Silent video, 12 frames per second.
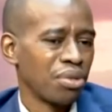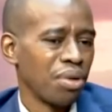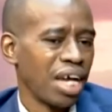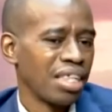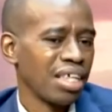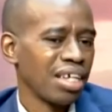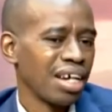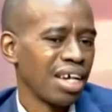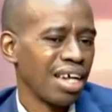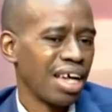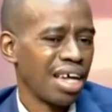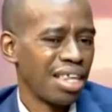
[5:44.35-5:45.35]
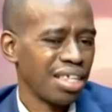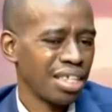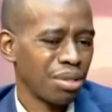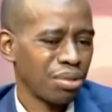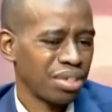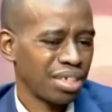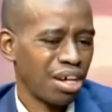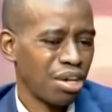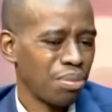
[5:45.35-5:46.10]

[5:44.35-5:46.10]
So I think, and I think there was a